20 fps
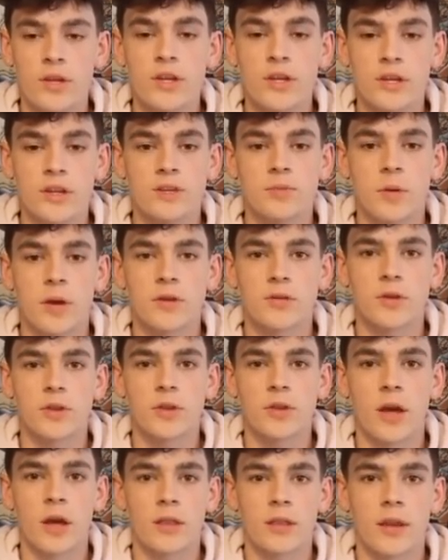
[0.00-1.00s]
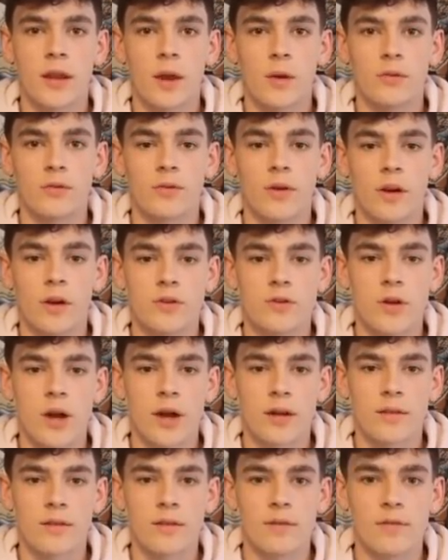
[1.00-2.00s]
Or he especially thought that I was very
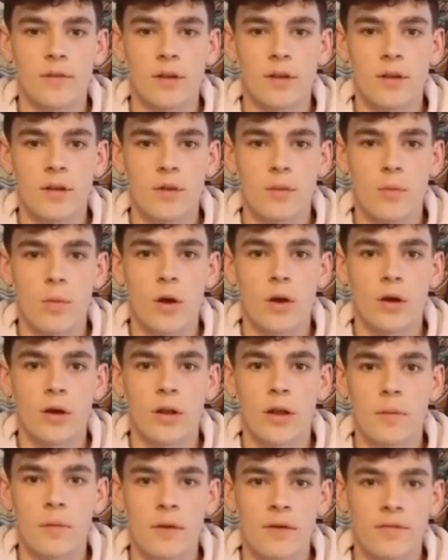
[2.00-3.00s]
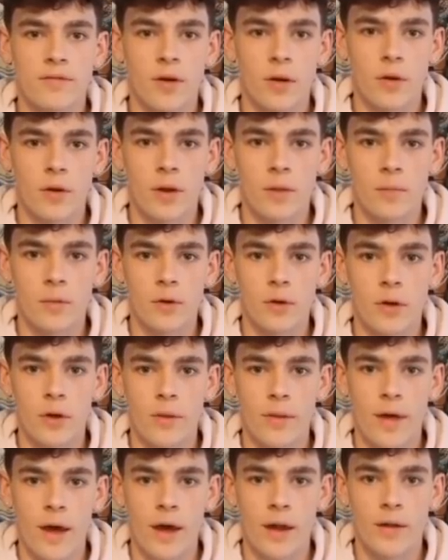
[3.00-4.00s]
attractive, and he wanted to get my phone number
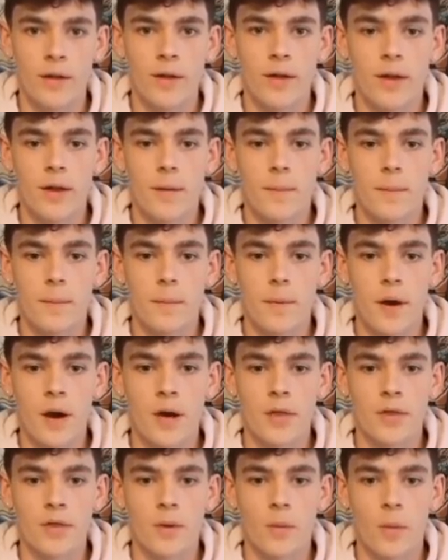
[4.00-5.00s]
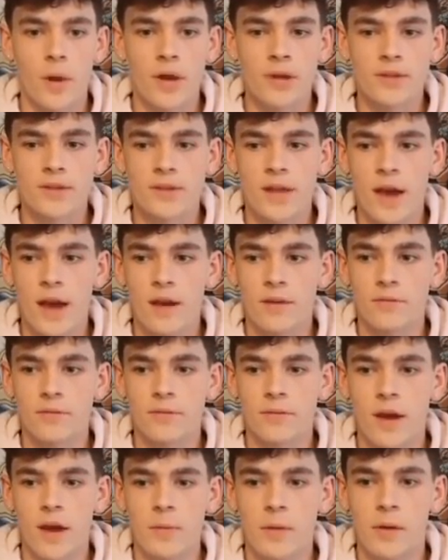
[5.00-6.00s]
and all that. But the wait
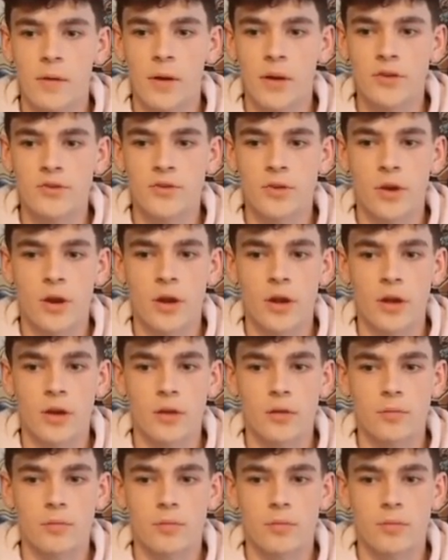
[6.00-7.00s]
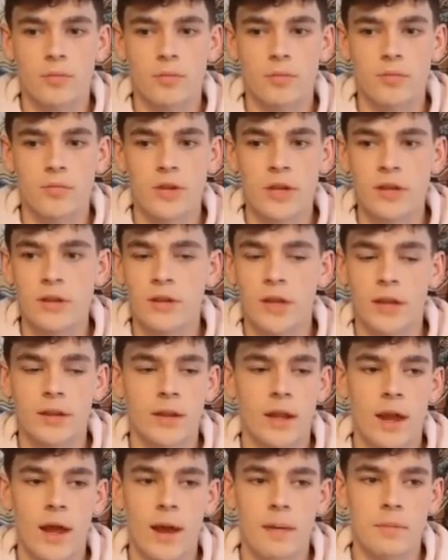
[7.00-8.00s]
staff at my restaurant didn't
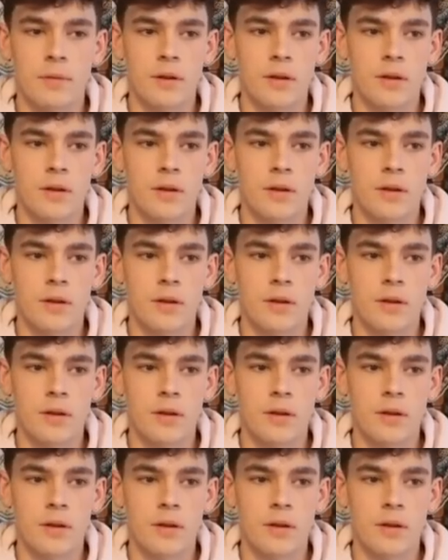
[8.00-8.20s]
let that